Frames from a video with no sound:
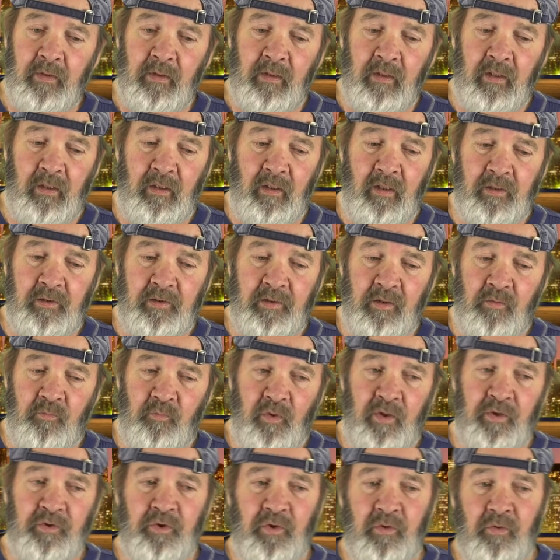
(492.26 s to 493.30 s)
And I said,
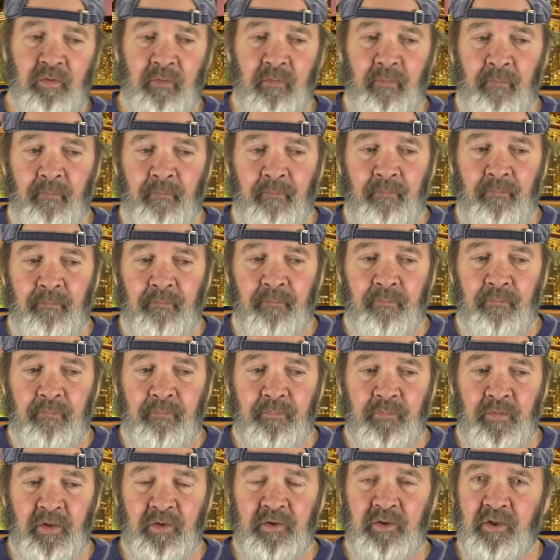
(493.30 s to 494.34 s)
"Richard,
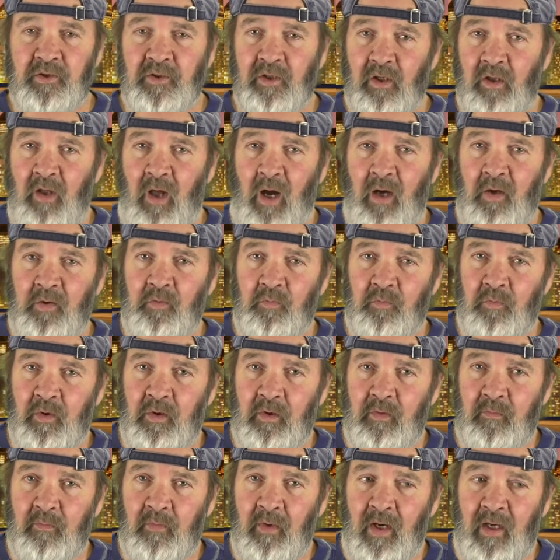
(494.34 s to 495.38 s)
this is a locker
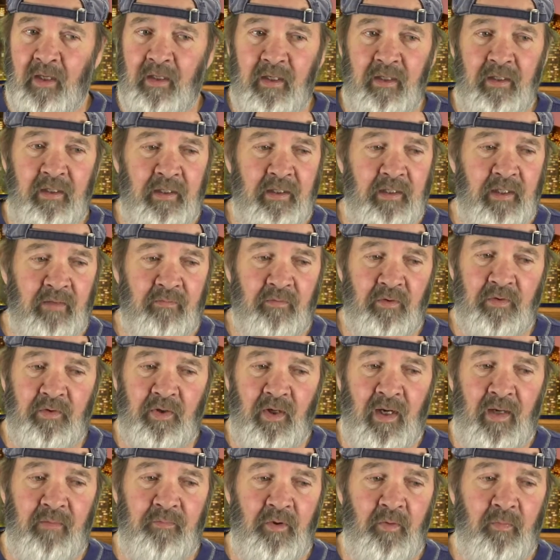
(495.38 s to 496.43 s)
room. At any given
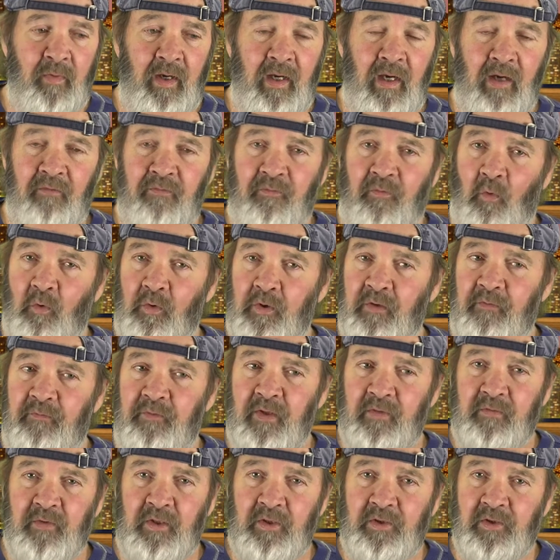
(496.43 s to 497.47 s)
time, you may have 40,
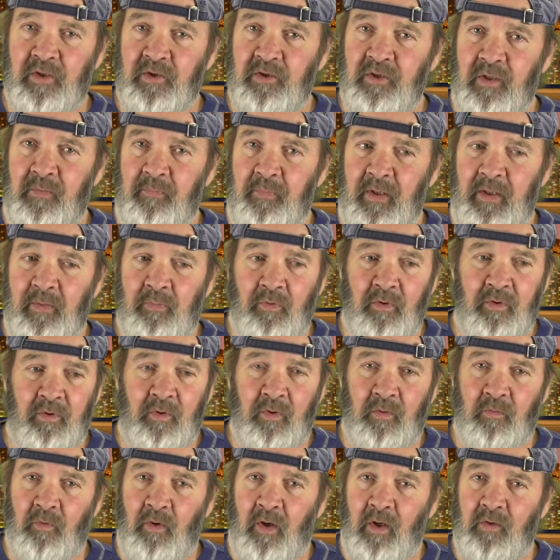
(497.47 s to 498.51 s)
50, 60 people in
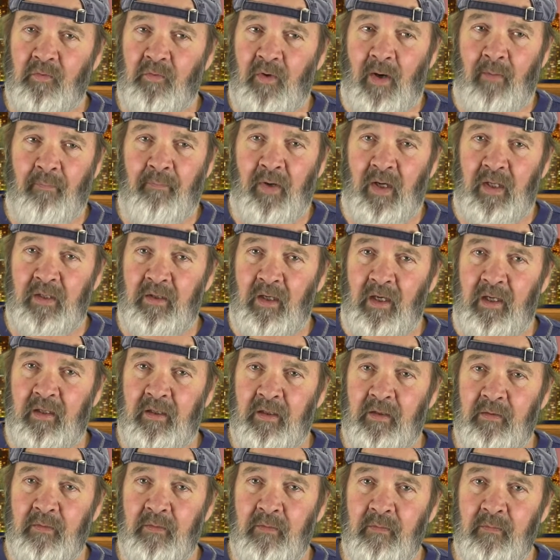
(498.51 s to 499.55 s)
here running around butt
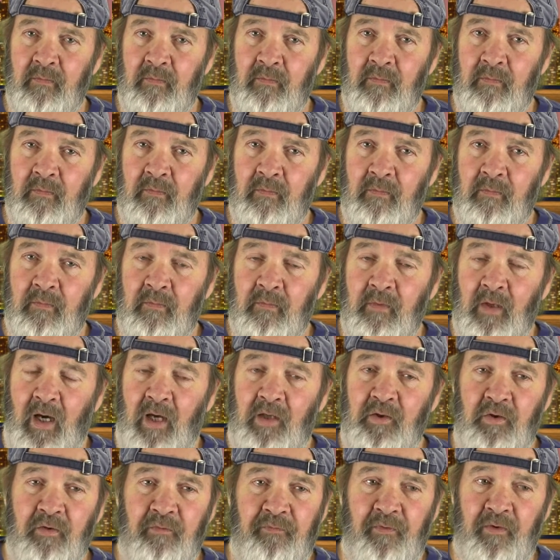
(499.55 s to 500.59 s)
naked. How
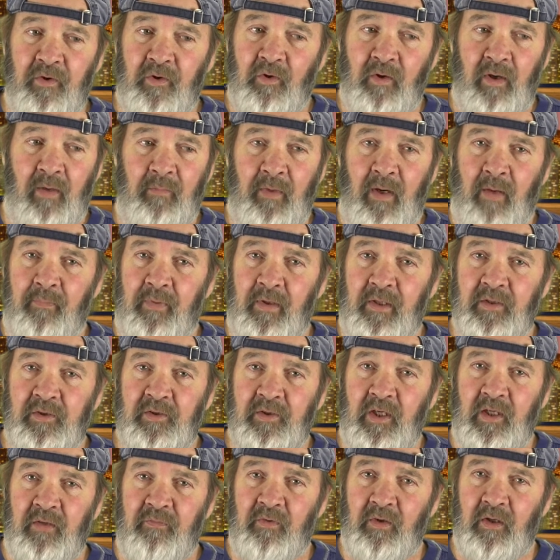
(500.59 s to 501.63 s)
do you figure I'm not being
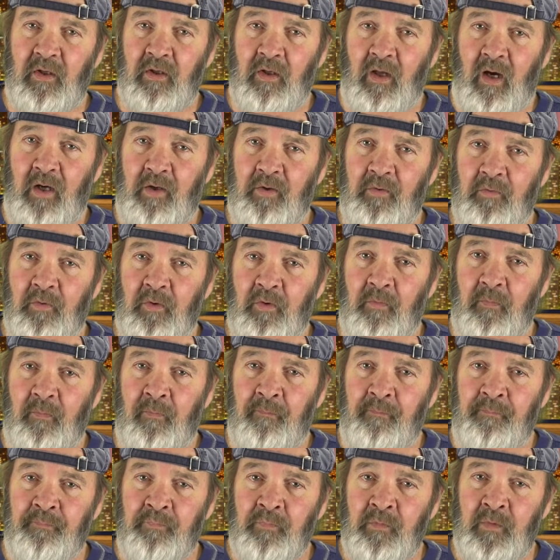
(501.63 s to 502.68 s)
safe in a locker room?"
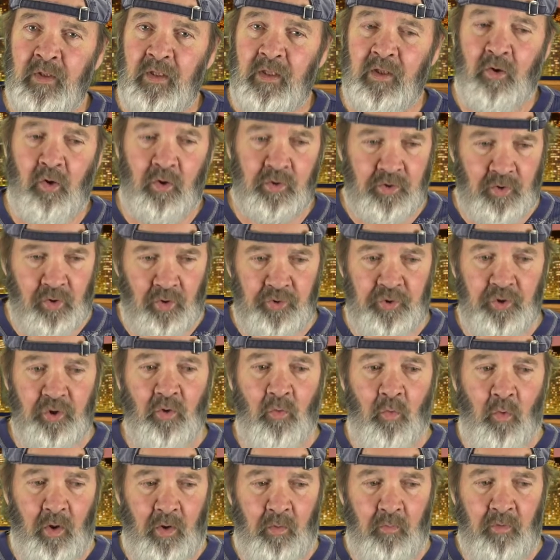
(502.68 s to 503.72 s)
He goes, "Because you're
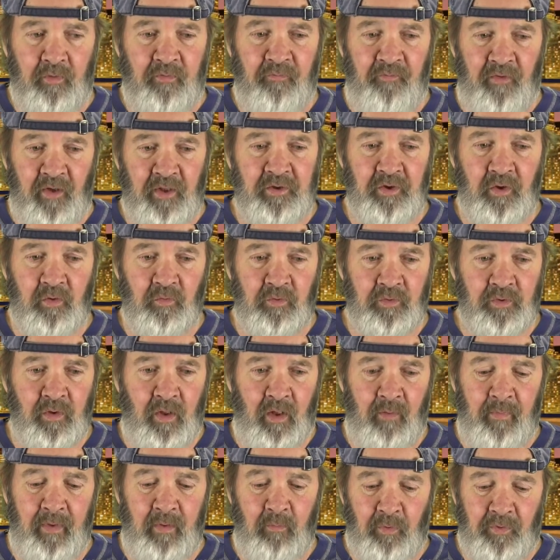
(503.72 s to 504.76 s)
working with
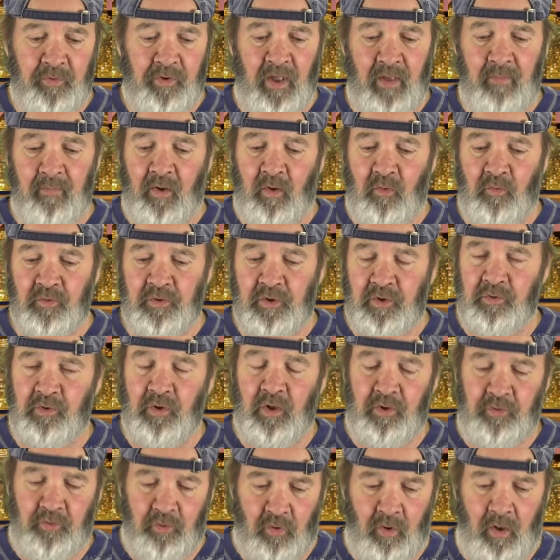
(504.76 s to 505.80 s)
with chemicals,
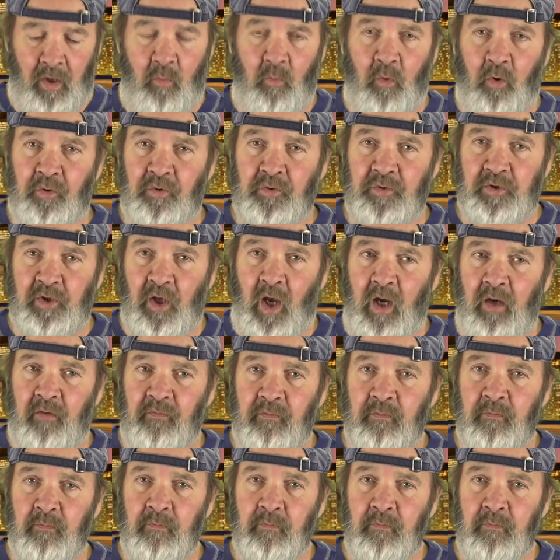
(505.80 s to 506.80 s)
and you're not working safe."